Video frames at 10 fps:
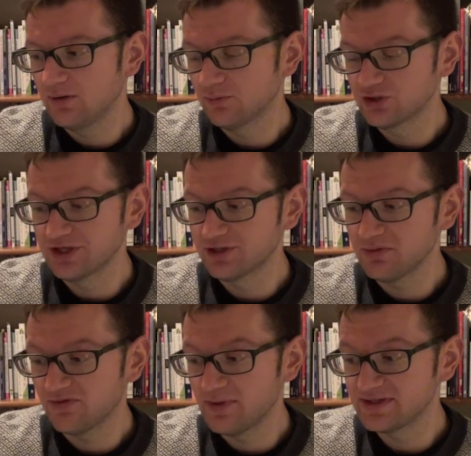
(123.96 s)
which they
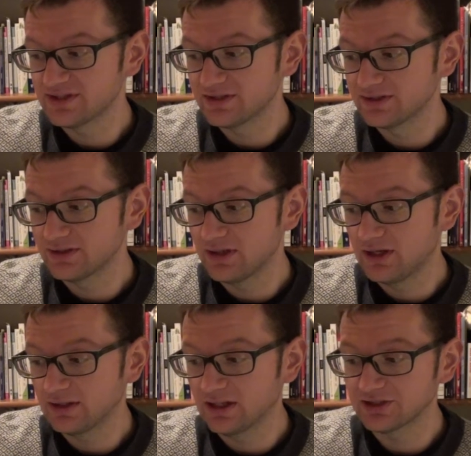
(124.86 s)
double fermented
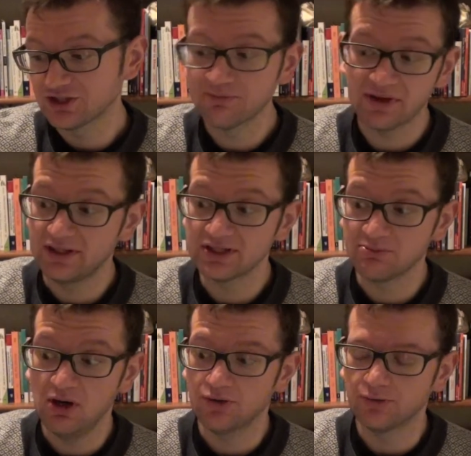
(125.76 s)
and had a champagne-like
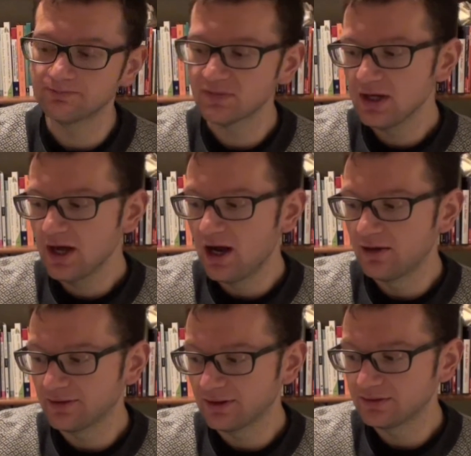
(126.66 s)
sparkle.
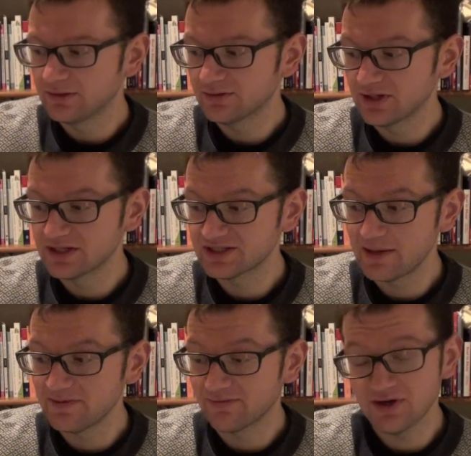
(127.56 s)
And then they
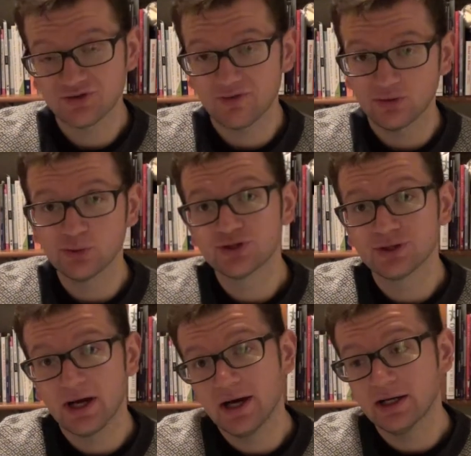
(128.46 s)
escaped the French
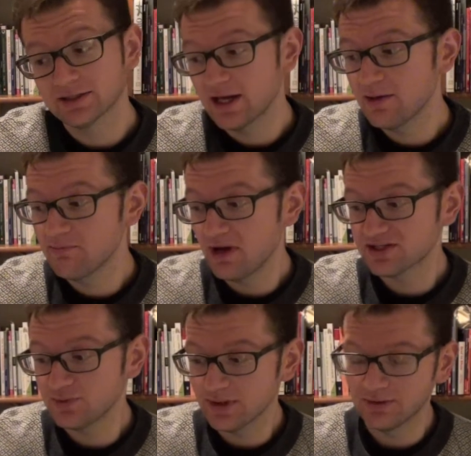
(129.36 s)
Revolution and came back
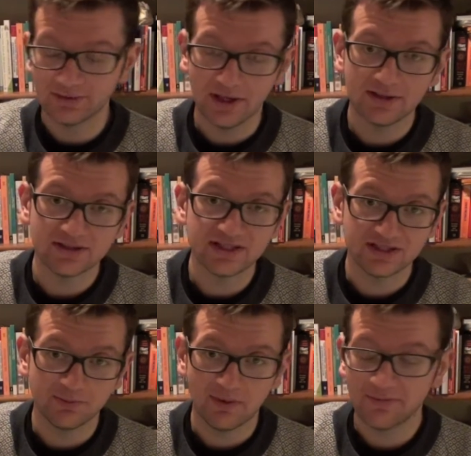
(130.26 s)
to England again and
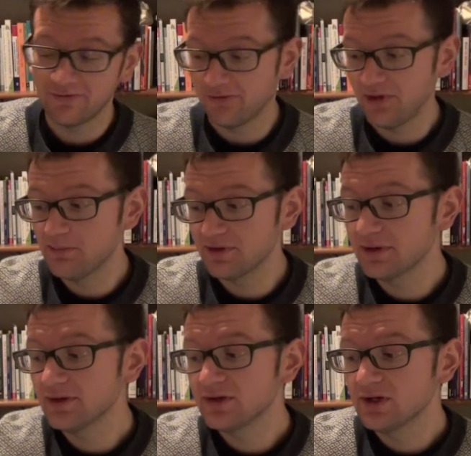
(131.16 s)
set up Ampleforth
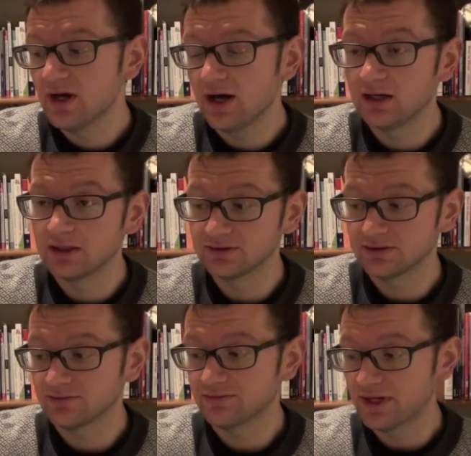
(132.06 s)
Abbey, and
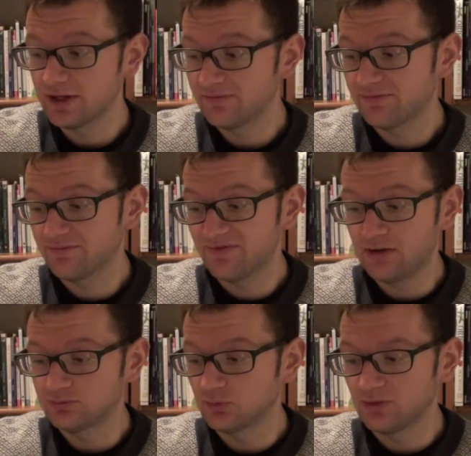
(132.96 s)
they have
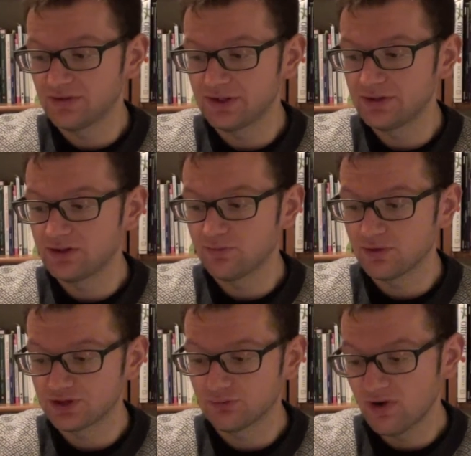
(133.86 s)
found one of the
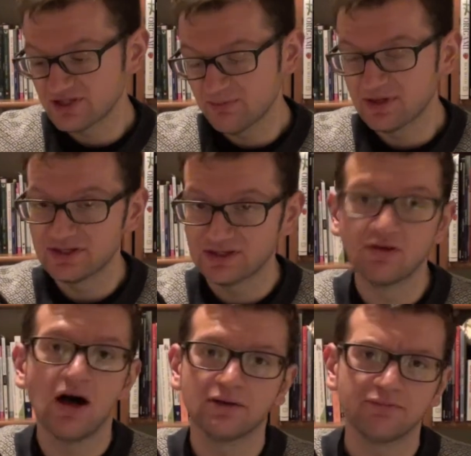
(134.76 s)
original recipes
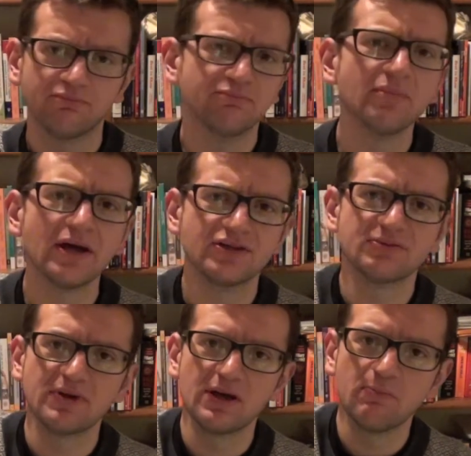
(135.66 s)
and made this
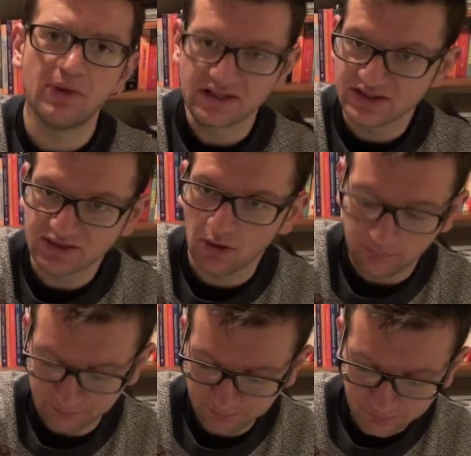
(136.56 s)
beer based on